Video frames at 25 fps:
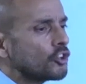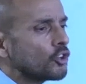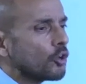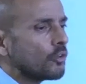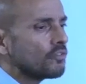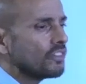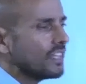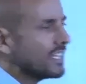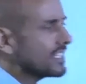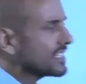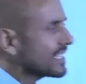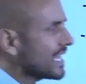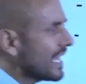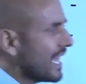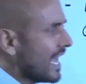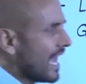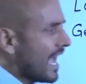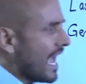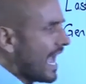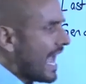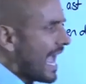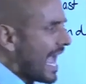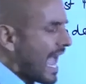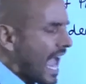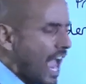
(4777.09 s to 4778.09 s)
of this
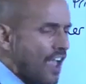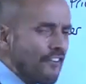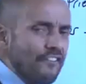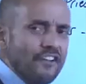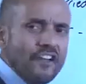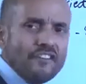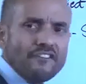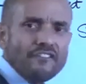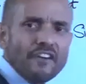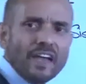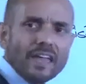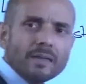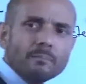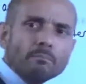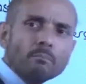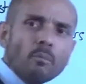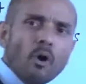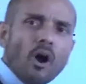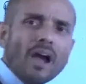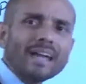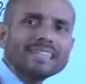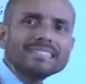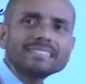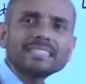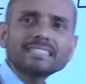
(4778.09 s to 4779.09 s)
FFA
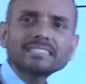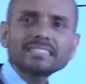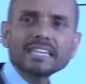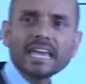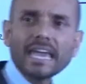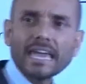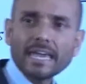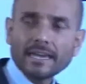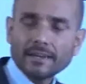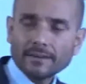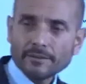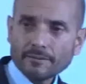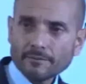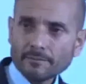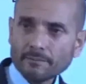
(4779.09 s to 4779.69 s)
mindset,